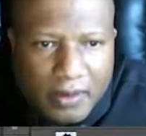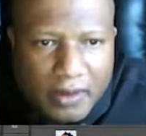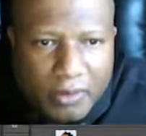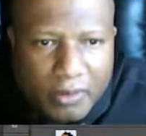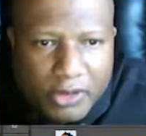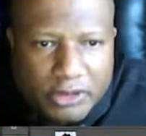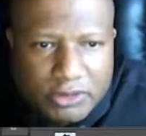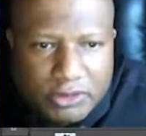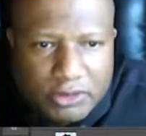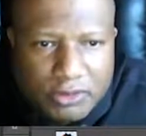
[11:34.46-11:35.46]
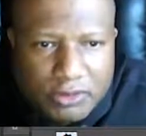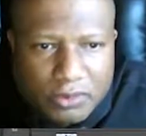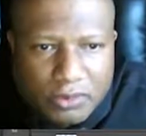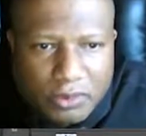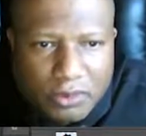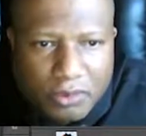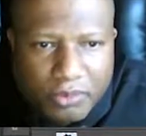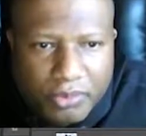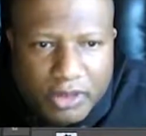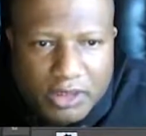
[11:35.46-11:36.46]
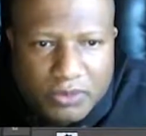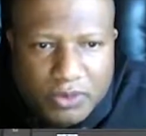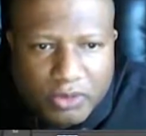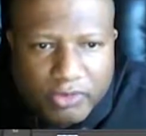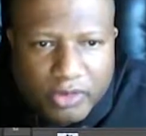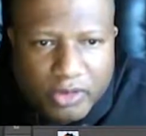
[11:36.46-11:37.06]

I'm going to bring this one over